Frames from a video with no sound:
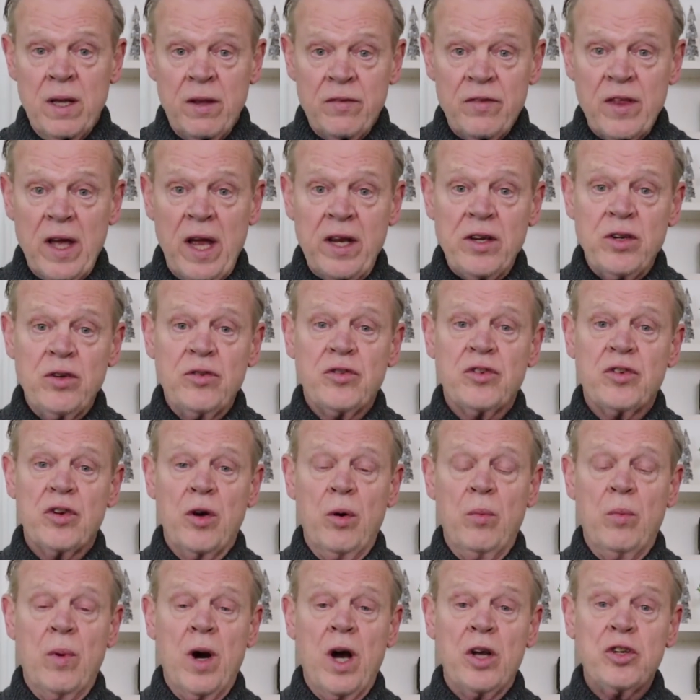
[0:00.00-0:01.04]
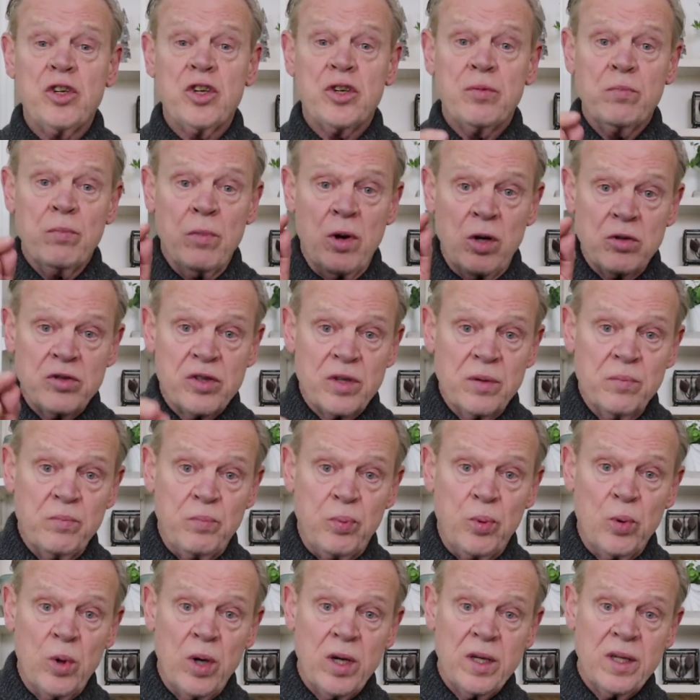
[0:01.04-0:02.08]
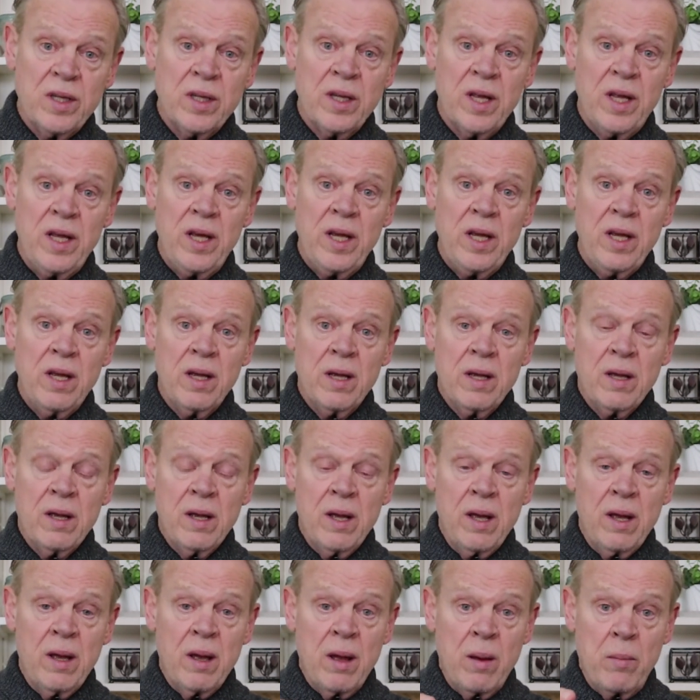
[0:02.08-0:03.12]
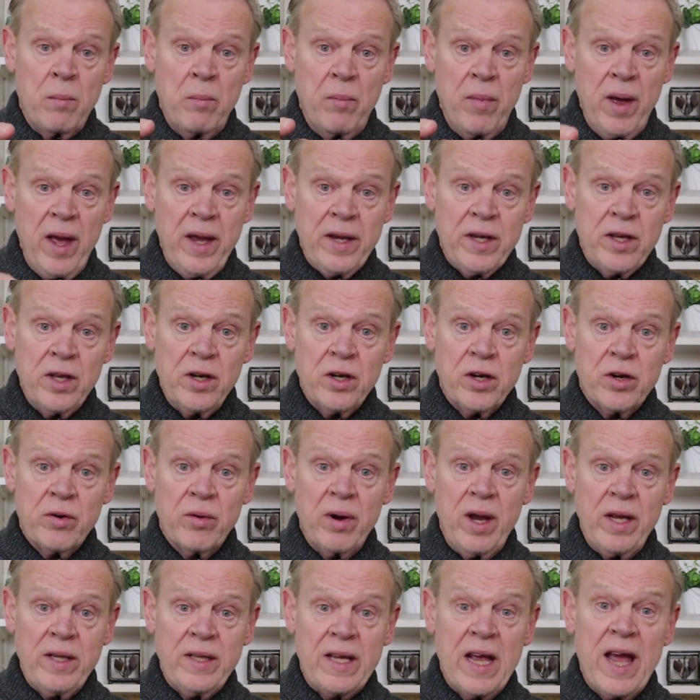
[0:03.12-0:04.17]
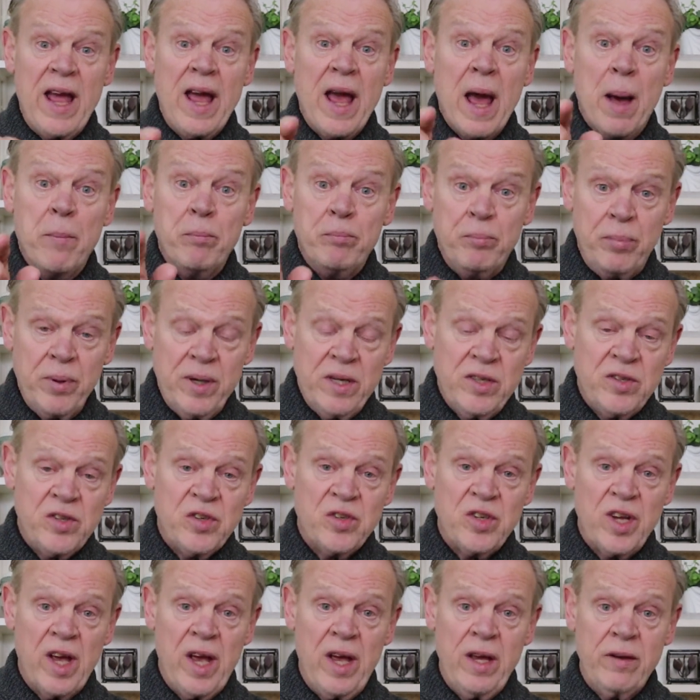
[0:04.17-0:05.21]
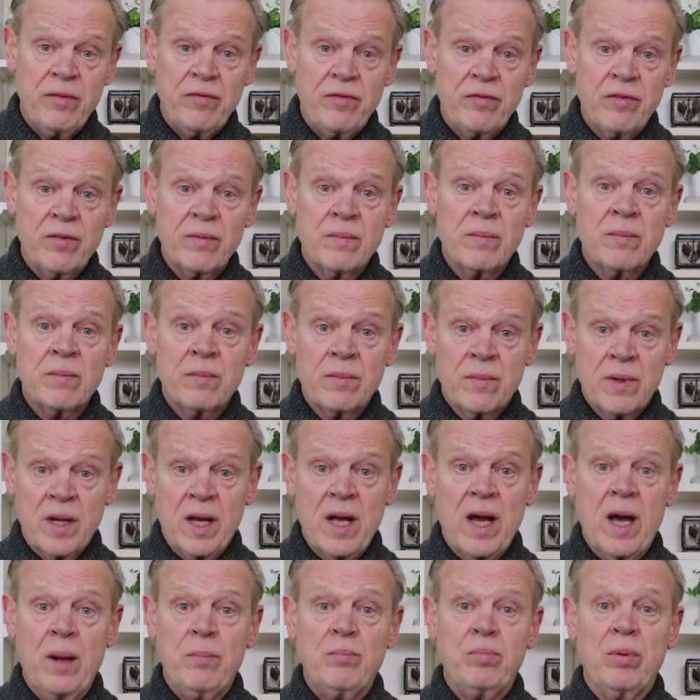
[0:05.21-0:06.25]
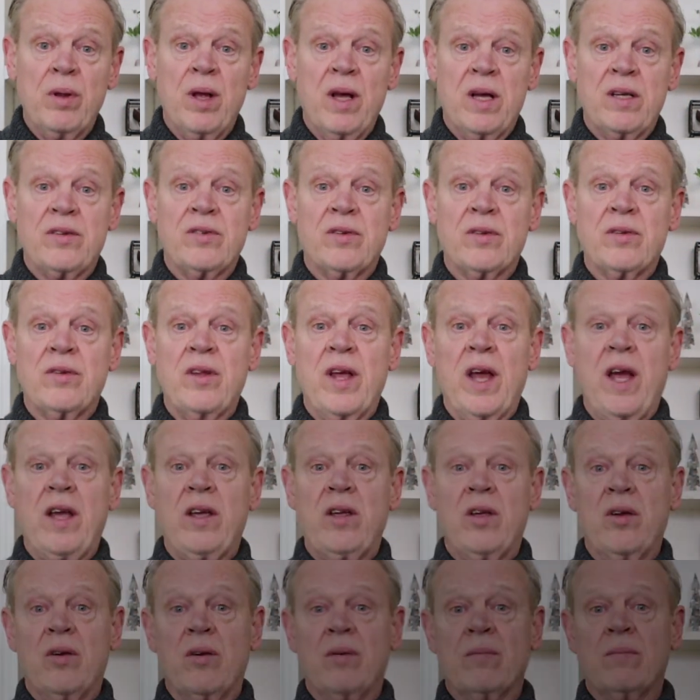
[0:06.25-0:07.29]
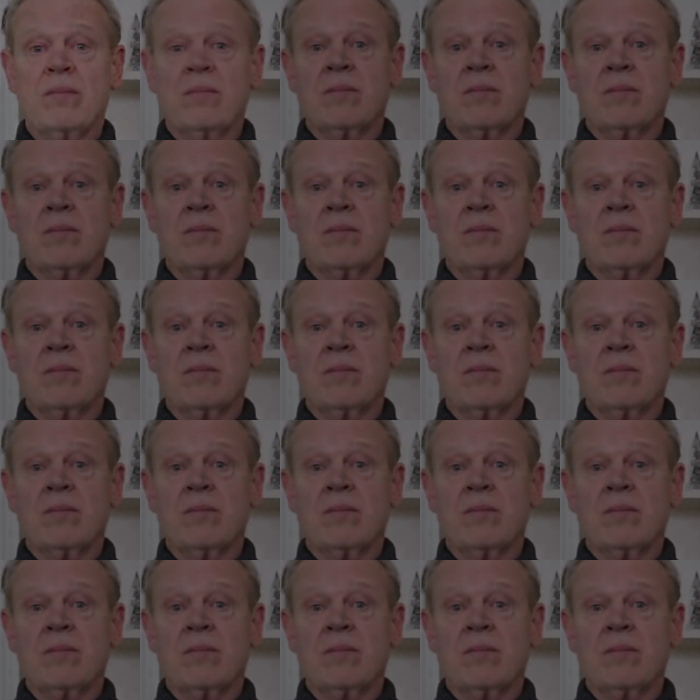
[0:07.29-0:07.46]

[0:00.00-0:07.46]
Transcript: Thank you so much. Most importantly, make it a great day and be safe. God bless. Thank you.